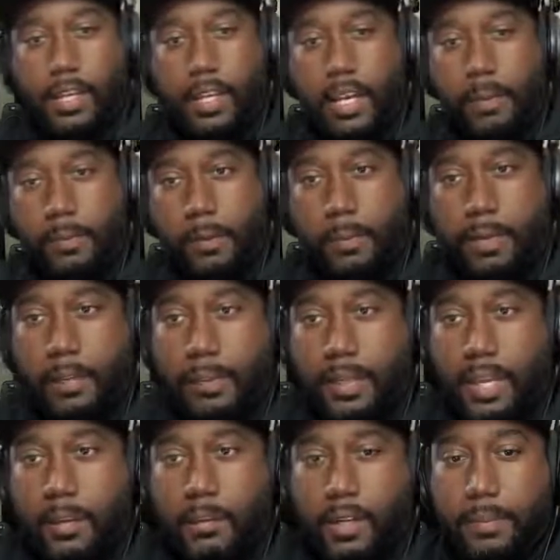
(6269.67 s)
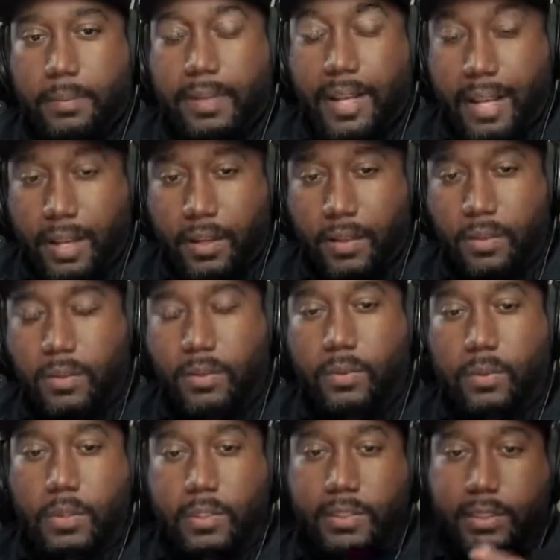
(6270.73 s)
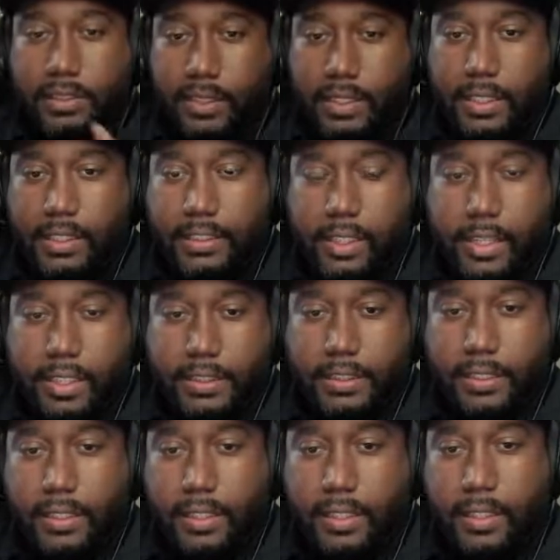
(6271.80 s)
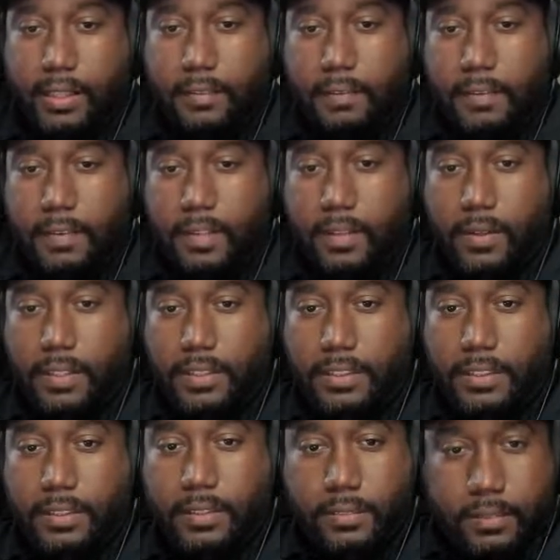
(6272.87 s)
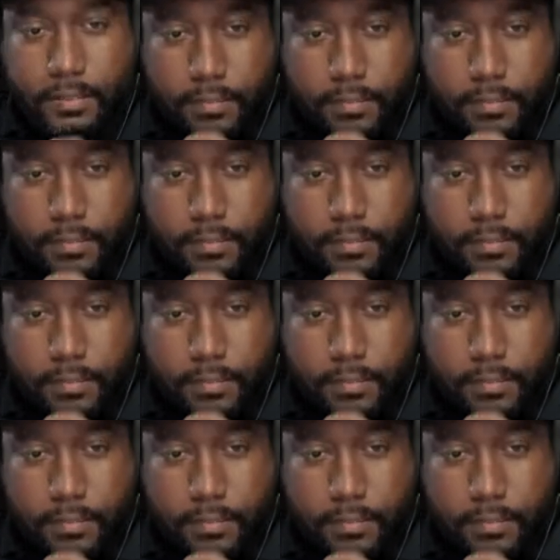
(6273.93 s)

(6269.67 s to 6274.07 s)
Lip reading: I'm opening up Camera Hub now, which it's initializing the video engine.